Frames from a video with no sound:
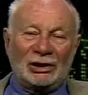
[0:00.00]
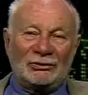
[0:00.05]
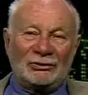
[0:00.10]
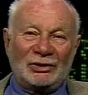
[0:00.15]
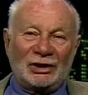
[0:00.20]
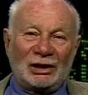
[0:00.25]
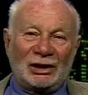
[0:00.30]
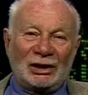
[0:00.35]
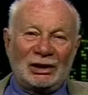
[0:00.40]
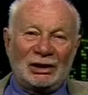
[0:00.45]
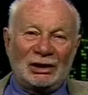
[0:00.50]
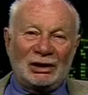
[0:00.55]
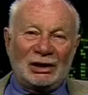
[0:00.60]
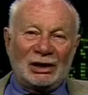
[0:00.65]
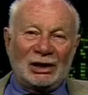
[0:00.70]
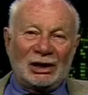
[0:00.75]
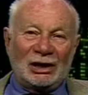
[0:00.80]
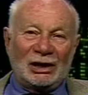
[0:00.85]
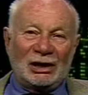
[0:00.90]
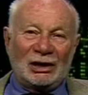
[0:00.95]
of the
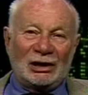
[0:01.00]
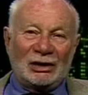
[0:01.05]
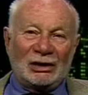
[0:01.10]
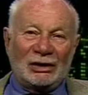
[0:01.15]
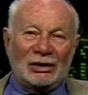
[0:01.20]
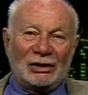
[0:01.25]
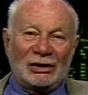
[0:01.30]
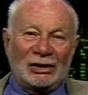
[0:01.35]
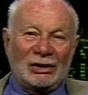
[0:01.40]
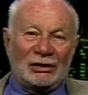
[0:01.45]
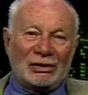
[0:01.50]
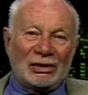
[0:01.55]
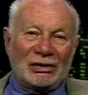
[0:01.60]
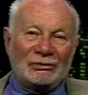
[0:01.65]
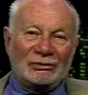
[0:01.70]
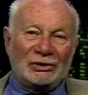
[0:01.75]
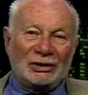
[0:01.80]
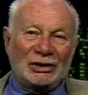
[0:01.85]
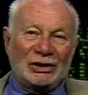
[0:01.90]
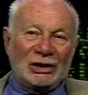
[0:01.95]
uh, uh,
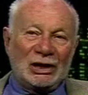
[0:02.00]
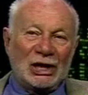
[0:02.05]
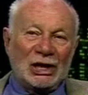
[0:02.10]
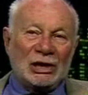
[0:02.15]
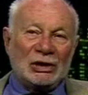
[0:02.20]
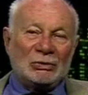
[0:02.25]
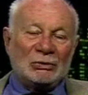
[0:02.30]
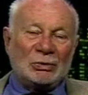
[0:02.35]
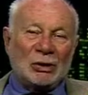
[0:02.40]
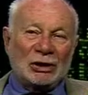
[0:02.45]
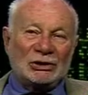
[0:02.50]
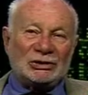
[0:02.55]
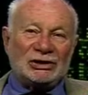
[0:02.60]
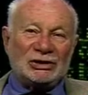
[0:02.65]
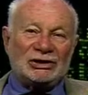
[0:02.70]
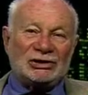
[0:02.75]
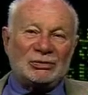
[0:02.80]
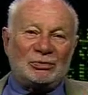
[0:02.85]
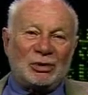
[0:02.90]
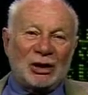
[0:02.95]
of the
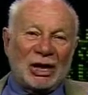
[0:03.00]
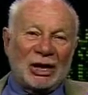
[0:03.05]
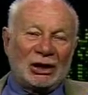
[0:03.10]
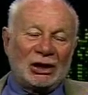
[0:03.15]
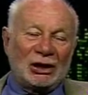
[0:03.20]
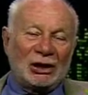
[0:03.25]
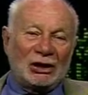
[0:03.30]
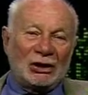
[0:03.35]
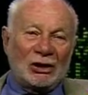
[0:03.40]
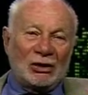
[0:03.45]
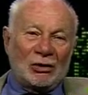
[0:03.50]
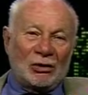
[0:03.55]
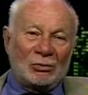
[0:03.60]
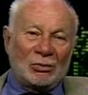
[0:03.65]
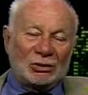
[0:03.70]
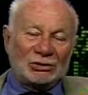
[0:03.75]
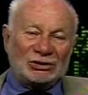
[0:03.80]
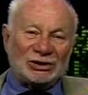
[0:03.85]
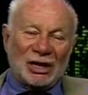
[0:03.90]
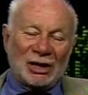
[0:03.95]
participating
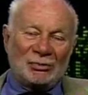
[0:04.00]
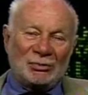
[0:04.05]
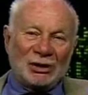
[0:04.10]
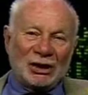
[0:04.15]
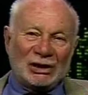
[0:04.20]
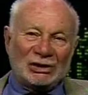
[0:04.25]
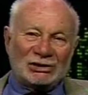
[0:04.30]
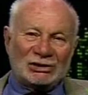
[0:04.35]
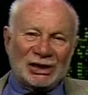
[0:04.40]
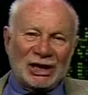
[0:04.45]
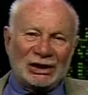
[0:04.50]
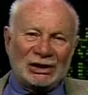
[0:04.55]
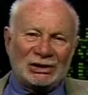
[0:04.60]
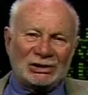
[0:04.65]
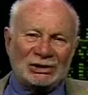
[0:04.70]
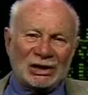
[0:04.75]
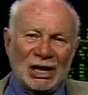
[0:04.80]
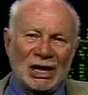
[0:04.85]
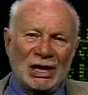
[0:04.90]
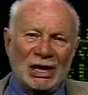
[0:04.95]
Homo sapiens. That
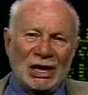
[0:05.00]
is,